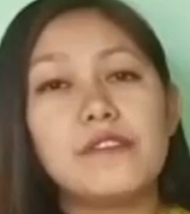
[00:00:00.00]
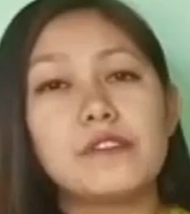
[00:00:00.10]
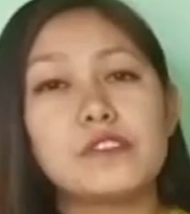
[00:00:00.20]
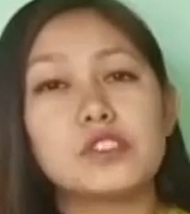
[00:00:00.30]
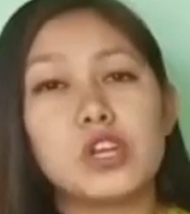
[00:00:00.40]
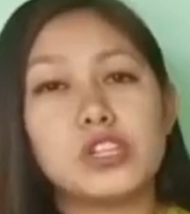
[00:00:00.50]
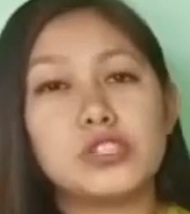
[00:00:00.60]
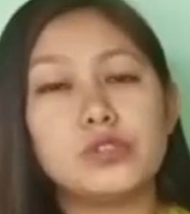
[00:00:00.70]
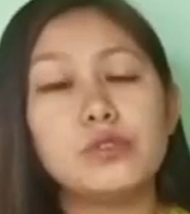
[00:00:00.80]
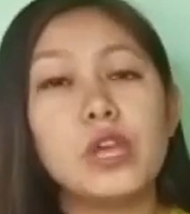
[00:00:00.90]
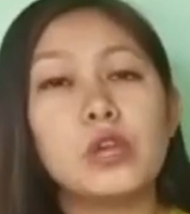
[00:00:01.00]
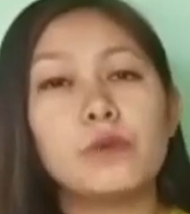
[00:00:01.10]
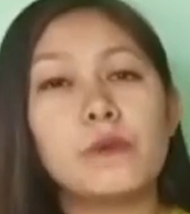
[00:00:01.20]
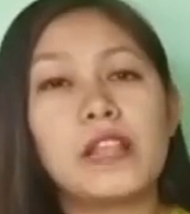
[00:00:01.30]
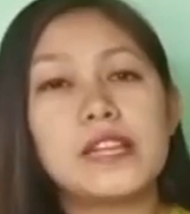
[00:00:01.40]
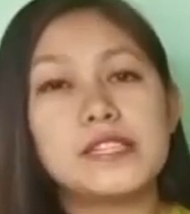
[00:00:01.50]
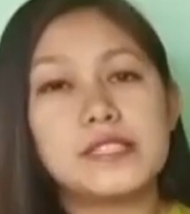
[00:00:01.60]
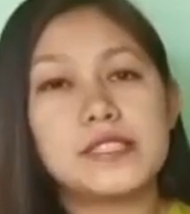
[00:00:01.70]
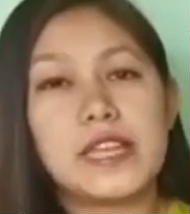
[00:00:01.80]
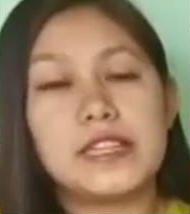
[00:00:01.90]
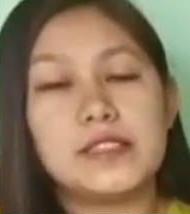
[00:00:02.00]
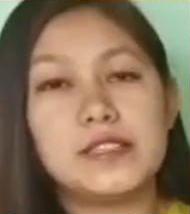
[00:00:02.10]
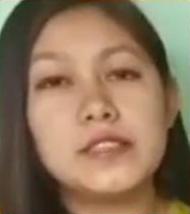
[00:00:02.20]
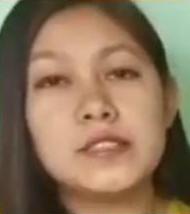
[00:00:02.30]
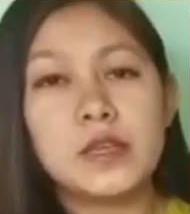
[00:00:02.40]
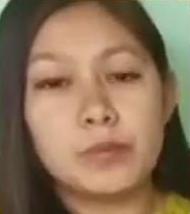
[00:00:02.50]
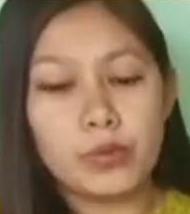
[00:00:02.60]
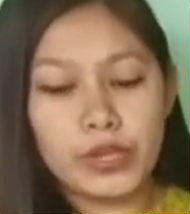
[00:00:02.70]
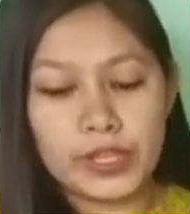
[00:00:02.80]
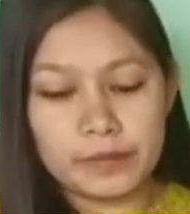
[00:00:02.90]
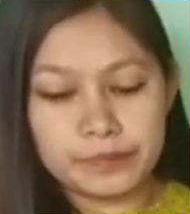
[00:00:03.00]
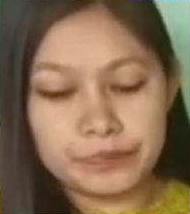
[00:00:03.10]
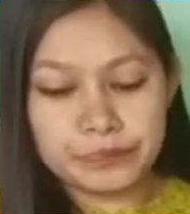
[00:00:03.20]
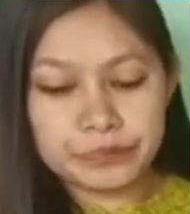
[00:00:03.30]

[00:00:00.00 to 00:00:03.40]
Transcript: of a solitude? We will understand in this poem.